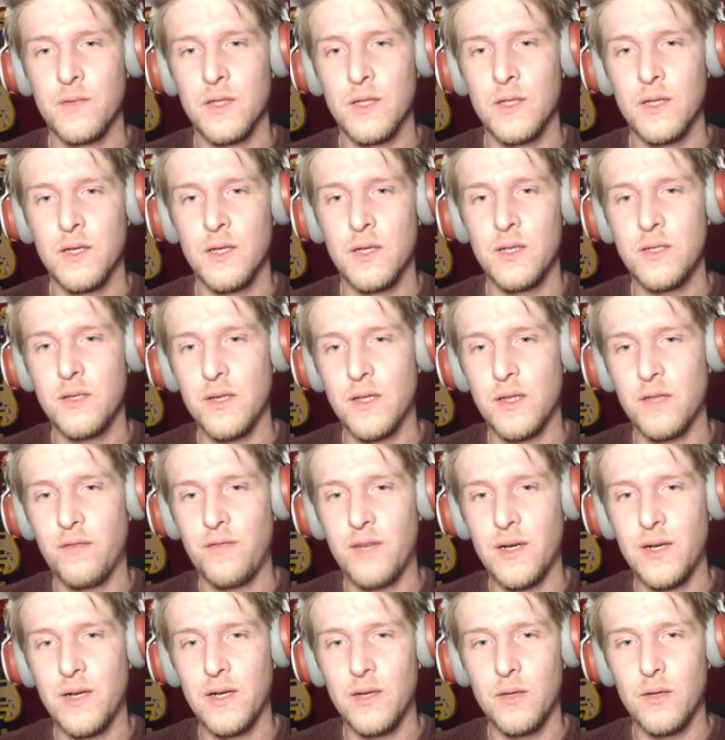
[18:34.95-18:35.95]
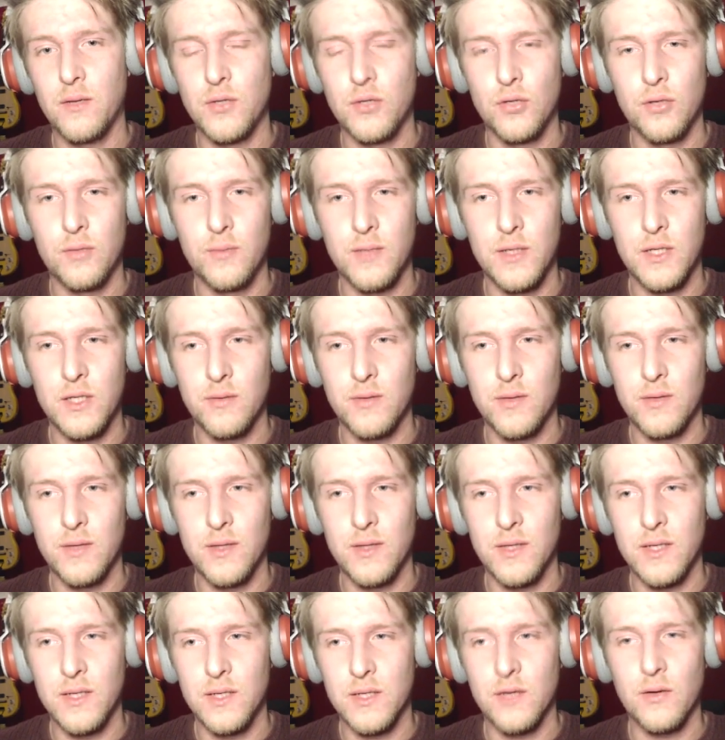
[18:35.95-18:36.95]
I do get the feeling that we should have been doing this
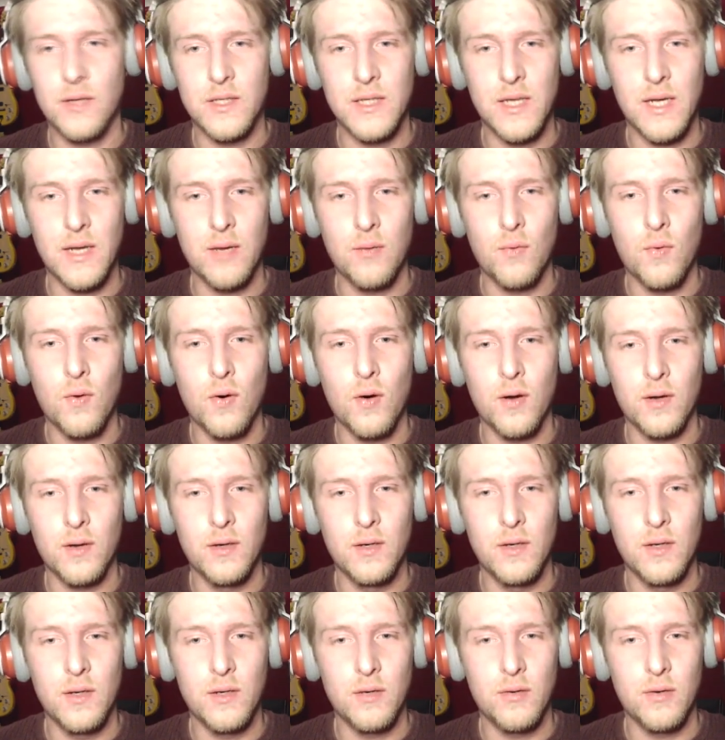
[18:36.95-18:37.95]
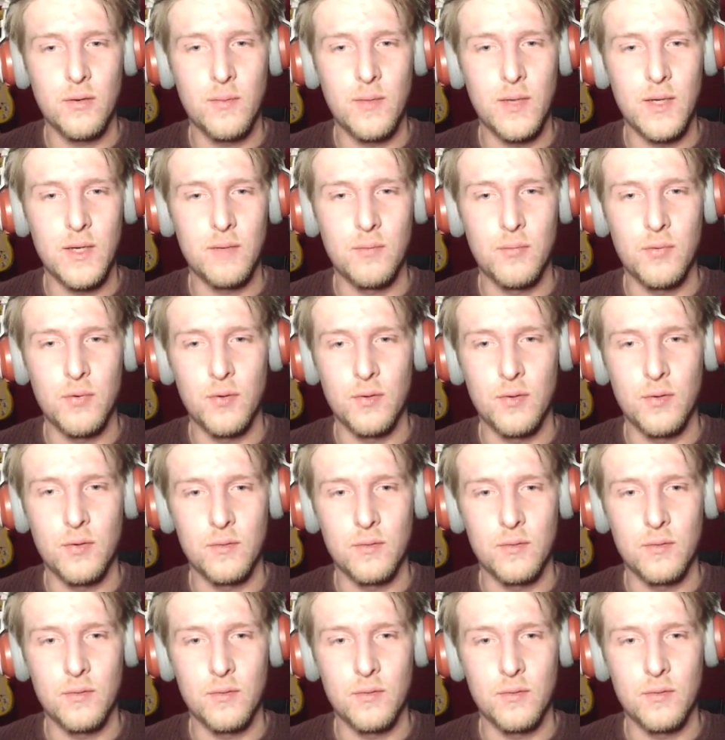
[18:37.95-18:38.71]
on, like, day one. You know what I mean? But